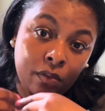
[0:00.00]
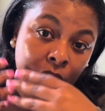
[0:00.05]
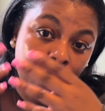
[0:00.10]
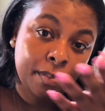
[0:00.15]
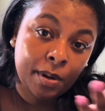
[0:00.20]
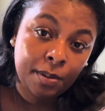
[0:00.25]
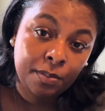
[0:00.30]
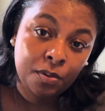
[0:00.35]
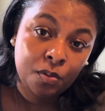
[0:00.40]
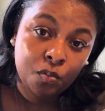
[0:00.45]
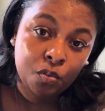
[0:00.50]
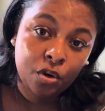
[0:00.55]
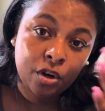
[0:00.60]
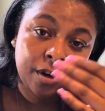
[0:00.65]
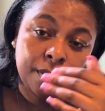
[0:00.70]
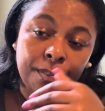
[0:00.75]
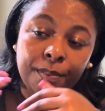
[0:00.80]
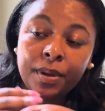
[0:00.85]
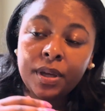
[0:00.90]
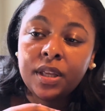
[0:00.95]
There might be
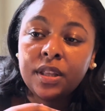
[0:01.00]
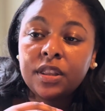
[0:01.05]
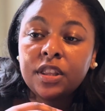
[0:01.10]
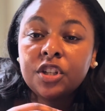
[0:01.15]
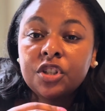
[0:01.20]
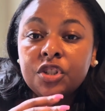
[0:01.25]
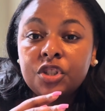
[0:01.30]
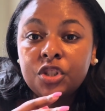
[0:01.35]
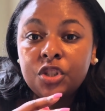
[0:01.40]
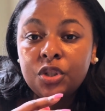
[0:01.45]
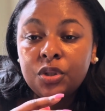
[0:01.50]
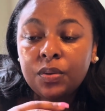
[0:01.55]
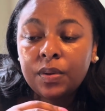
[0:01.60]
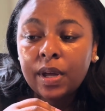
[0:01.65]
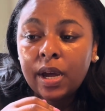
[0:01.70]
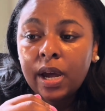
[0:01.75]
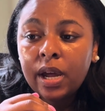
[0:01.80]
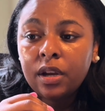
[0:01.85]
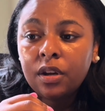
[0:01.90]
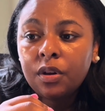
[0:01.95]
more, but there's 2
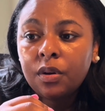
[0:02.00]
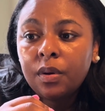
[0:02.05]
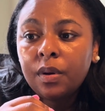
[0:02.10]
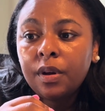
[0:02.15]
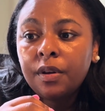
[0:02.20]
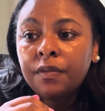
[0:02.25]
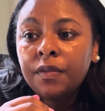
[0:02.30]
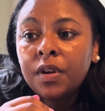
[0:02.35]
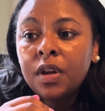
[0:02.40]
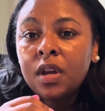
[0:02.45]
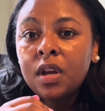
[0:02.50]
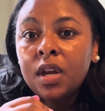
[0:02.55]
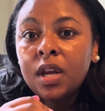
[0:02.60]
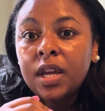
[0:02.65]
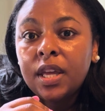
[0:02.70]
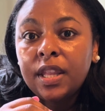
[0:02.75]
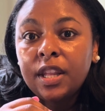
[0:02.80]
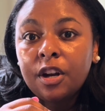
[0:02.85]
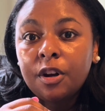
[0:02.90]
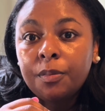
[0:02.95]
that I know of
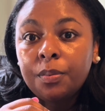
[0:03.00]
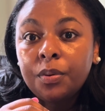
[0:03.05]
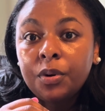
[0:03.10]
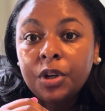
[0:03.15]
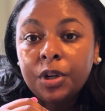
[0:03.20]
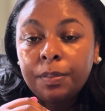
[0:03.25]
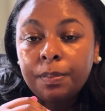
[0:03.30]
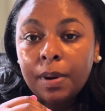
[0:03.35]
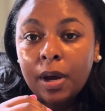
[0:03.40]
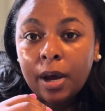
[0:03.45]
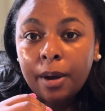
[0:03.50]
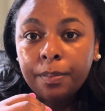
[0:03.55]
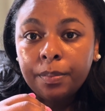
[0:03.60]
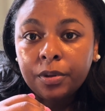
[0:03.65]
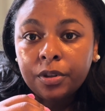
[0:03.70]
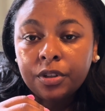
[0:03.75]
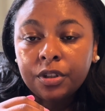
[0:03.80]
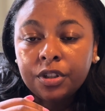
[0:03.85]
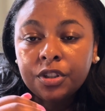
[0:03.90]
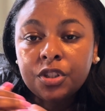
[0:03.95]
and that are pretty popular.